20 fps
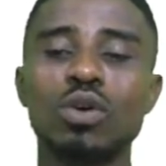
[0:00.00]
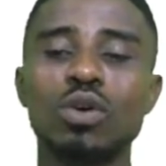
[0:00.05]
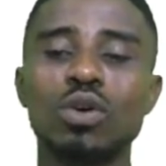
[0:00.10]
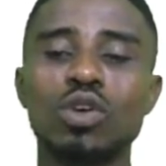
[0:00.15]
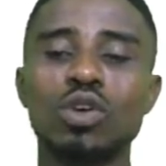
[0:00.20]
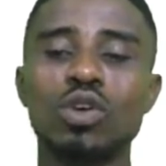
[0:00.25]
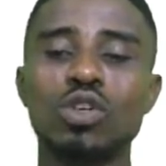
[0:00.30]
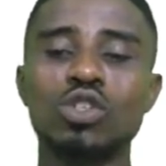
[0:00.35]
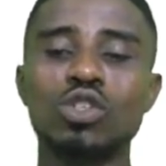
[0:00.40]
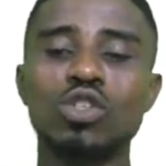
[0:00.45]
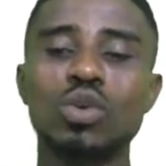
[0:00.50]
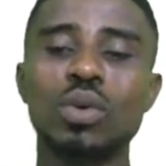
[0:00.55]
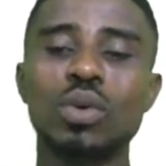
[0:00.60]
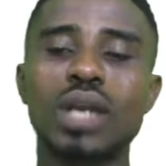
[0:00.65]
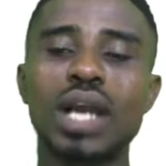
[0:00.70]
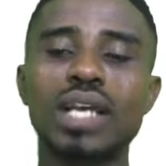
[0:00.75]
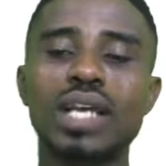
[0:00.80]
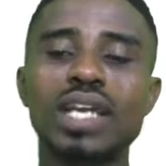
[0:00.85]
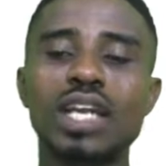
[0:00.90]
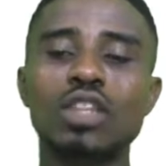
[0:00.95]
so we can
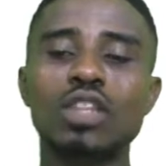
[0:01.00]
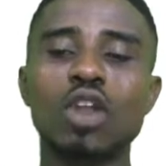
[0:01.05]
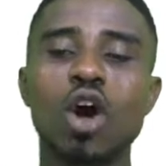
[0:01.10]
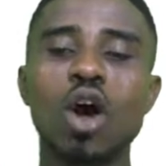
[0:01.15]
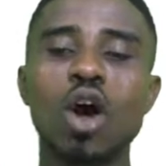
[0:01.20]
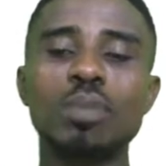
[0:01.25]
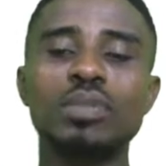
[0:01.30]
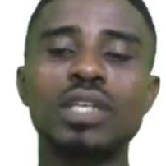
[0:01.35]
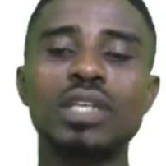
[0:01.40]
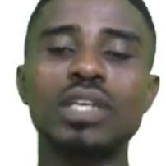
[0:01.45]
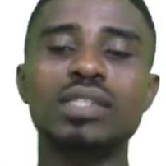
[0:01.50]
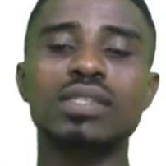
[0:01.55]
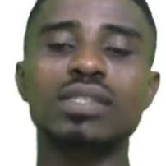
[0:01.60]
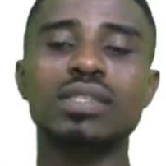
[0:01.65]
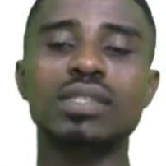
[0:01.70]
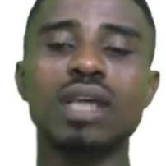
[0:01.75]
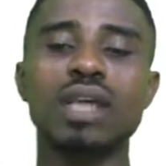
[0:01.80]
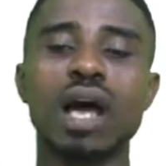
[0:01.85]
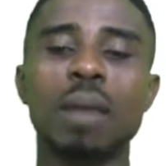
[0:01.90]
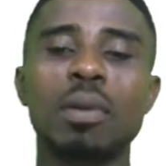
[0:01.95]
get updates
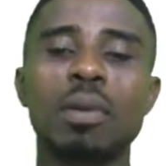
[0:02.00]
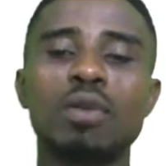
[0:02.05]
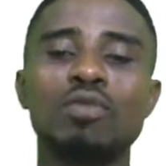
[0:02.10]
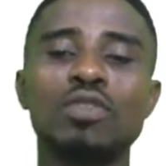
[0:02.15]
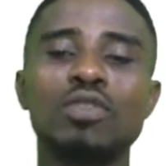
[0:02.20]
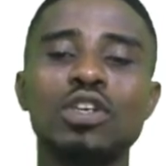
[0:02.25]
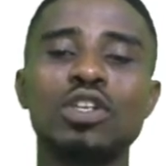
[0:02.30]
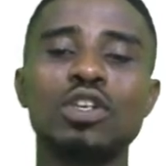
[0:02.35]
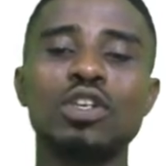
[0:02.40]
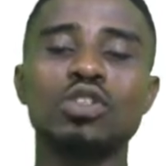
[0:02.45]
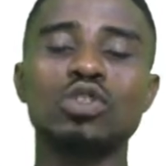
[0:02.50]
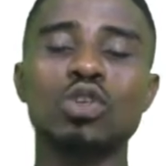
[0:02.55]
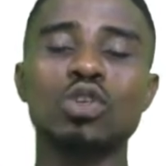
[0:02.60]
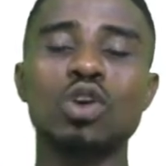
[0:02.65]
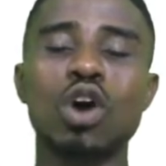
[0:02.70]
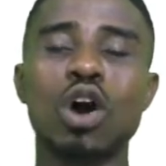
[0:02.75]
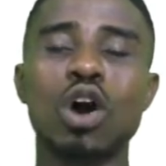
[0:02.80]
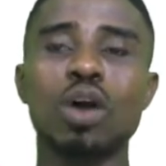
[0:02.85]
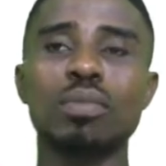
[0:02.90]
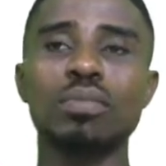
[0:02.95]
about videos to
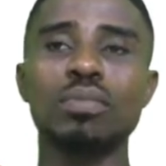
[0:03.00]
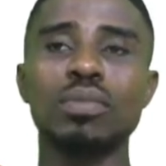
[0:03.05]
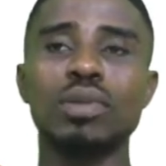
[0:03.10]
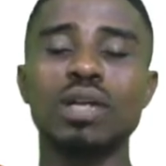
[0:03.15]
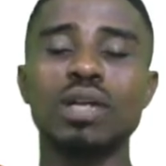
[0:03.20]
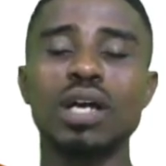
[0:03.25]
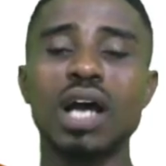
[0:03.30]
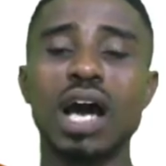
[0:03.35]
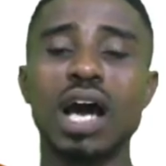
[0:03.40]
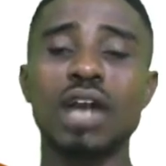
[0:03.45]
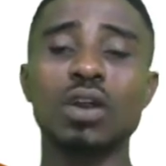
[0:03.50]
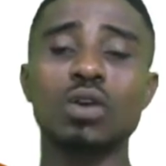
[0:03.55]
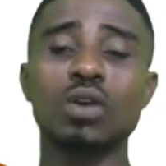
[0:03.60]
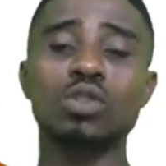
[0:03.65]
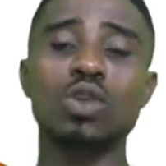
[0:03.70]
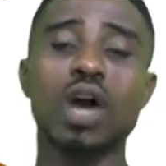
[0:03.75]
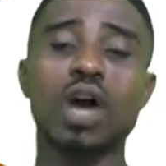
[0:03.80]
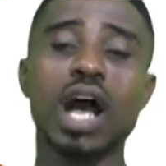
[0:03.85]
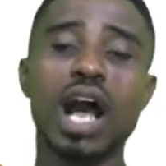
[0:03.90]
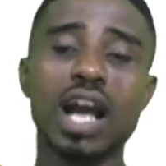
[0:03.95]
come and also
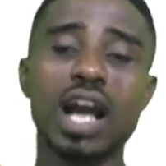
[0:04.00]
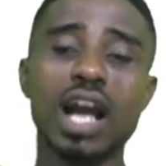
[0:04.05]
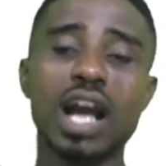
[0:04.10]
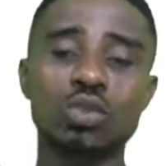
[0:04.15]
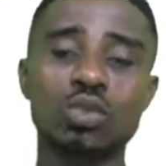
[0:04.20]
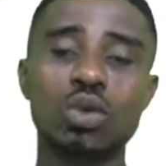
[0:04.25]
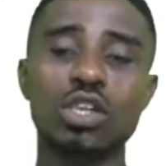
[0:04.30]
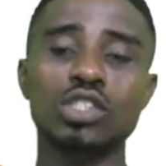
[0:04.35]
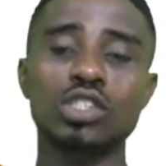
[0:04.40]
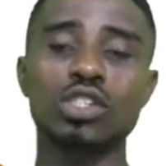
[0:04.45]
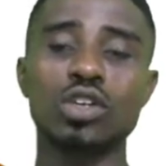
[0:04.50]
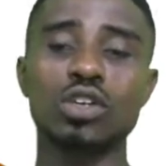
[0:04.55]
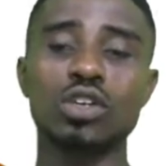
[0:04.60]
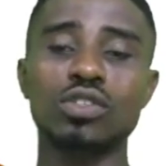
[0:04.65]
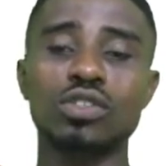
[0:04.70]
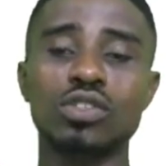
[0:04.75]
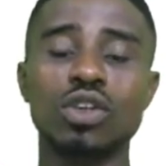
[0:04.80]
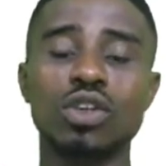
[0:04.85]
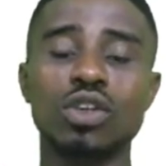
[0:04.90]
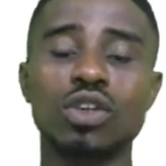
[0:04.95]
ask questions
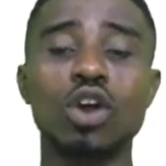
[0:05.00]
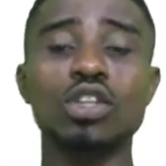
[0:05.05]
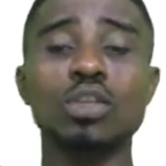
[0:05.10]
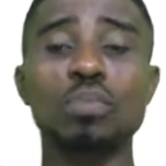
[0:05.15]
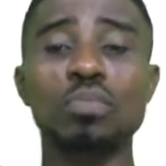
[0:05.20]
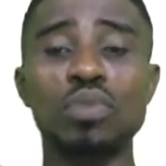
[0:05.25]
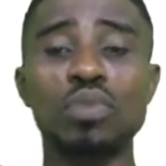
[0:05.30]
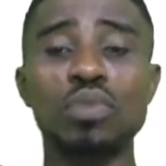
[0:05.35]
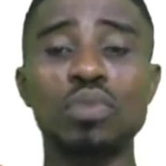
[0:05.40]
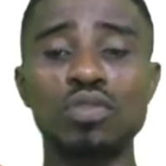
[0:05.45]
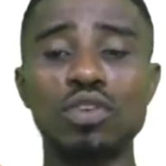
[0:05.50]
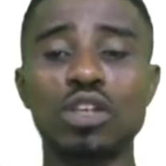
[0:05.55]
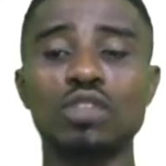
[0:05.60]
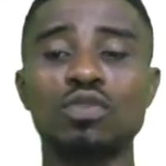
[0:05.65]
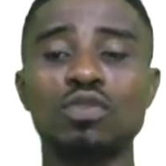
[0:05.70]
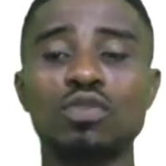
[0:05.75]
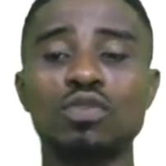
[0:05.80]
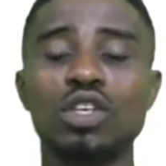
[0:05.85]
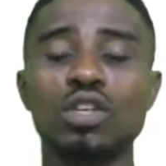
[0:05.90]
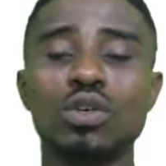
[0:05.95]
on the previous
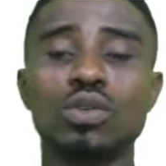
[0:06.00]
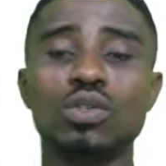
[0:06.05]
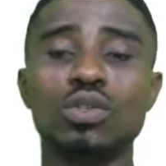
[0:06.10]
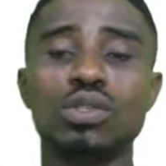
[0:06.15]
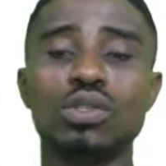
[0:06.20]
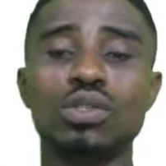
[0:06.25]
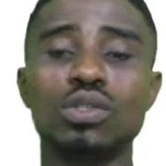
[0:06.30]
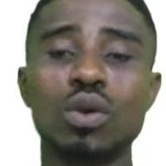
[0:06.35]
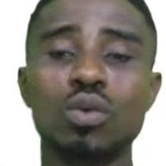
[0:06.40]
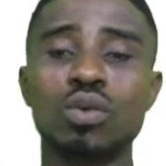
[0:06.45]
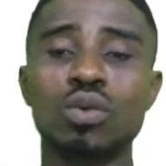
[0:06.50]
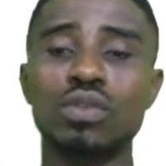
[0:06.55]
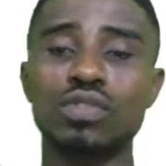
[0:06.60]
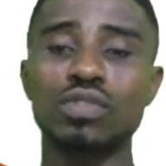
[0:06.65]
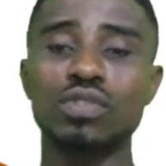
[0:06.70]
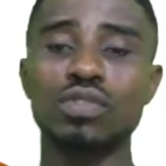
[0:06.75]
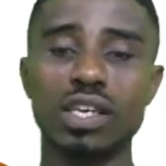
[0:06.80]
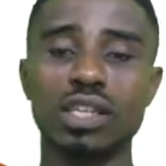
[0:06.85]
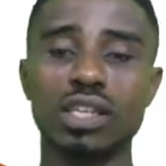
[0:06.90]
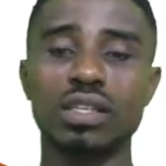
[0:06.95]
videos we've
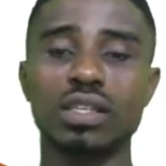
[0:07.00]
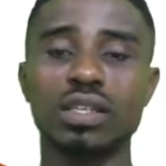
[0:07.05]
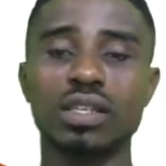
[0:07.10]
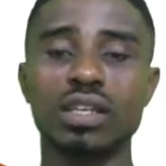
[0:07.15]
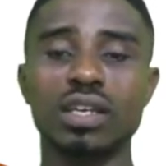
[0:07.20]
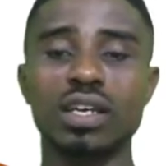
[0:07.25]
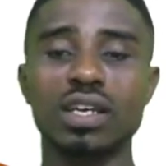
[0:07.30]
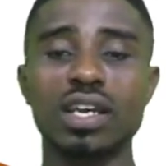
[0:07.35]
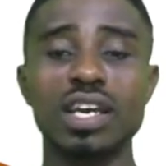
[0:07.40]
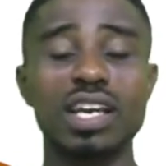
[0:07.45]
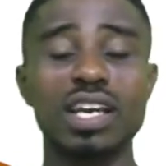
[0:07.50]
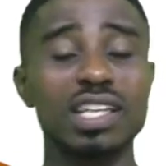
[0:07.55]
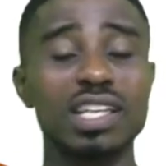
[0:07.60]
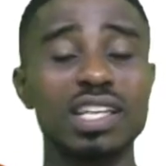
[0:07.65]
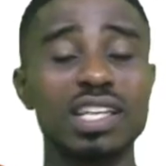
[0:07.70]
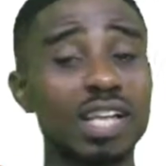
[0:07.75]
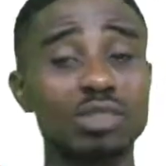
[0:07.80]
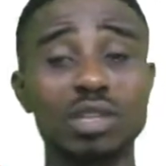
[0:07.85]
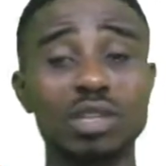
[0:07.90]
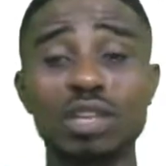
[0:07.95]
seen. It's
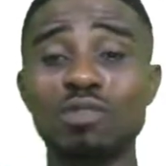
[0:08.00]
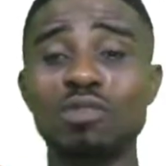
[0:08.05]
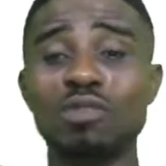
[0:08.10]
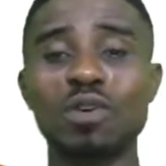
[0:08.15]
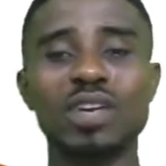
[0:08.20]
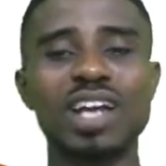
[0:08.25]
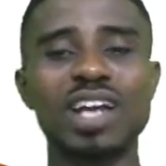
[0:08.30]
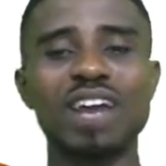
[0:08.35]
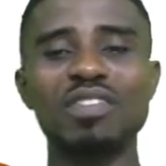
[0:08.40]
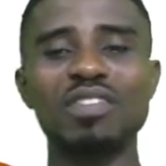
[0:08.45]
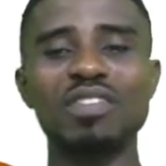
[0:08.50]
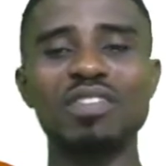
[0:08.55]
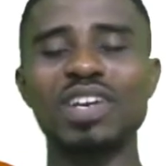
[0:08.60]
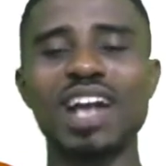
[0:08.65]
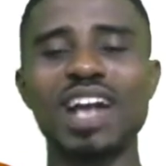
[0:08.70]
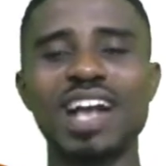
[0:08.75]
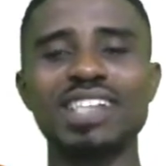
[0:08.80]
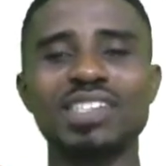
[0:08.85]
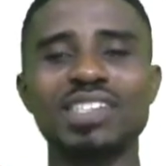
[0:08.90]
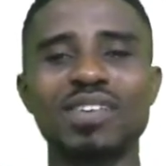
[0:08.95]
actually fun having you guys
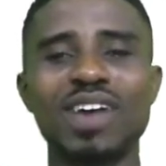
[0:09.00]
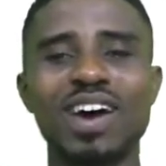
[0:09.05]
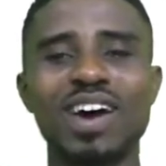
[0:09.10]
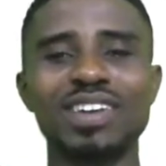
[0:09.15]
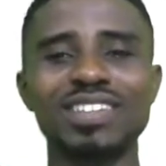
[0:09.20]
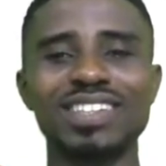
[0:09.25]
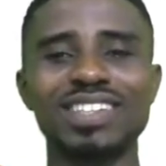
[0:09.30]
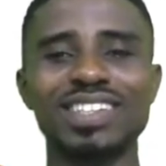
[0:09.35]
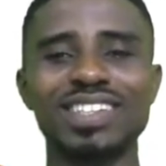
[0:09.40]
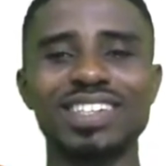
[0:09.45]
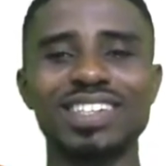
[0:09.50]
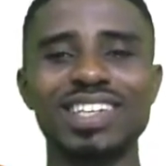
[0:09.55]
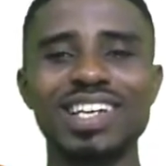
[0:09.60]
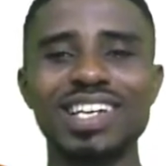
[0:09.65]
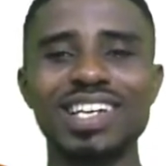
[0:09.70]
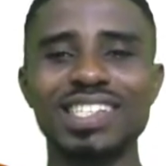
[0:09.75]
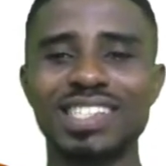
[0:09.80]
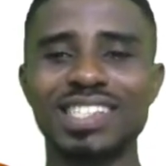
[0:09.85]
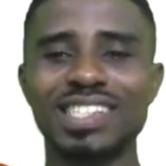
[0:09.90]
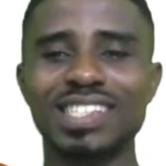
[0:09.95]
around.
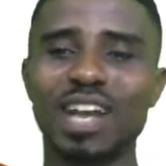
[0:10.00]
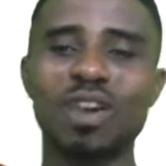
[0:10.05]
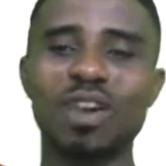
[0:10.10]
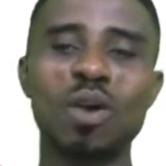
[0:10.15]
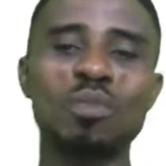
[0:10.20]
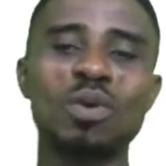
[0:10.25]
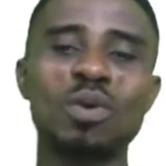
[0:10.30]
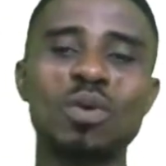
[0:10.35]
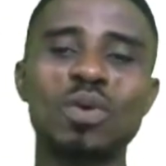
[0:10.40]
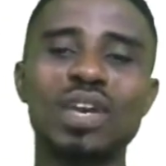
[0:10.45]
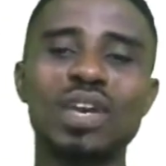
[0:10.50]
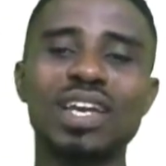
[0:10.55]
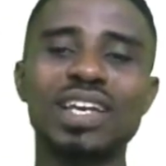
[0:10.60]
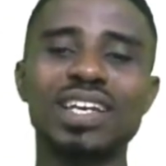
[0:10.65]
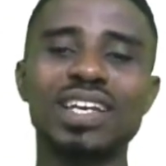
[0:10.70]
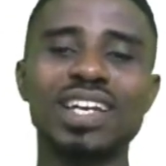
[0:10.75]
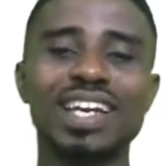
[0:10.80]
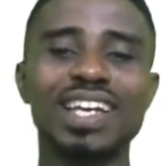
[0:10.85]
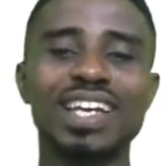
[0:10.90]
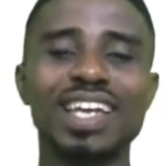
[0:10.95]
Till I come your way
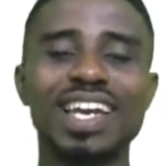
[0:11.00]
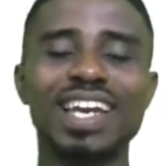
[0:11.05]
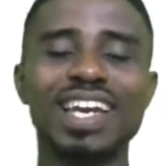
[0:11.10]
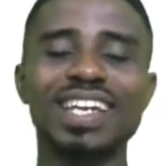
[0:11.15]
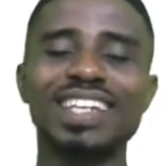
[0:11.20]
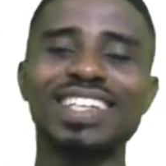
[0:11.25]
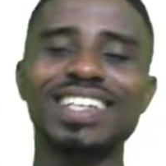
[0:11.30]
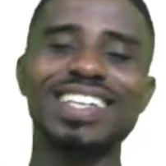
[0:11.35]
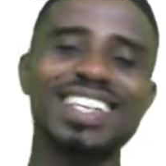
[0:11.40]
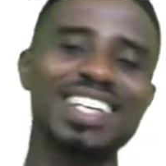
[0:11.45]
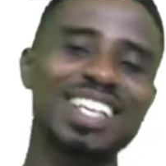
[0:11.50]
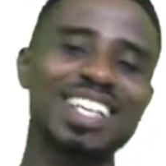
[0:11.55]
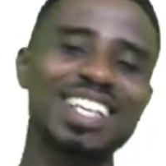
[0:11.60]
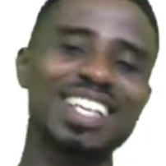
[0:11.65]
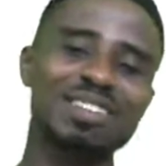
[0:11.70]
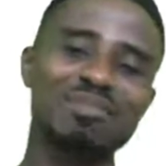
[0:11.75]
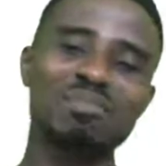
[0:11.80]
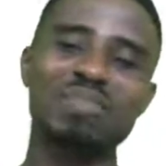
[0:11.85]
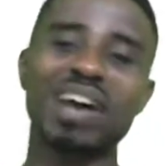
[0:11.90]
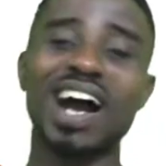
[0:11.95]
again.
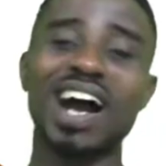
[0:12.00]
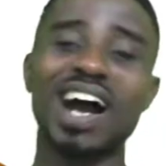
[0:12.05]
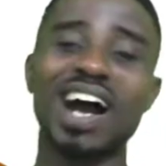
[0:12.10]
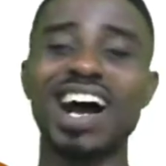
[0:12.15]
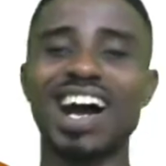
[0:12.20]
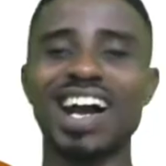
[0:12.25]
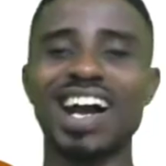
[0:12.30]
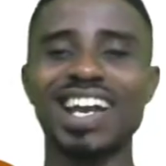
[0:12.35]
Bye.